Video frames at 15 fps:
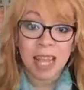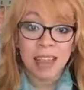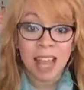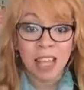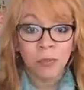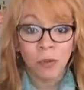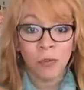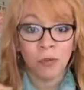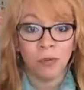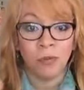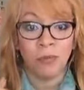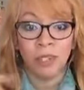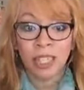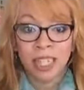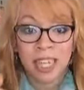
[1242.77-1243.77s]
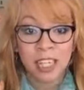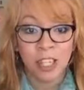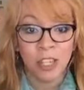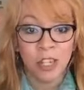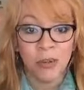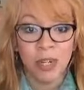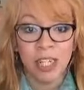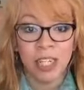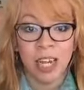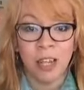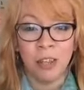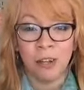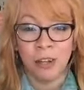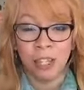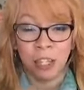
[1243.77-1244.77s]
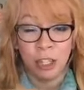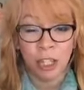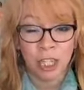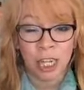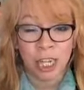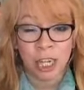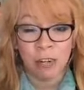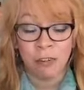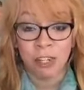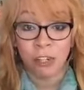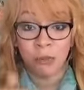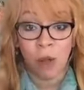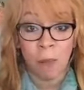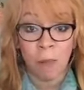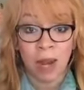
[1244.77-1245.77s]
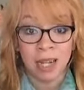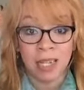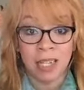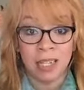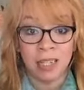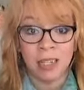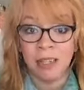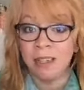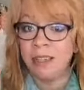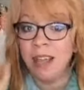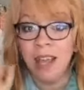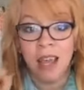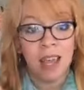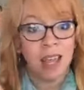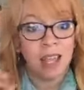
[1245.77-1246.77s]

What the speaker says: And that's where we'll really get to know each other and share and swap ideas.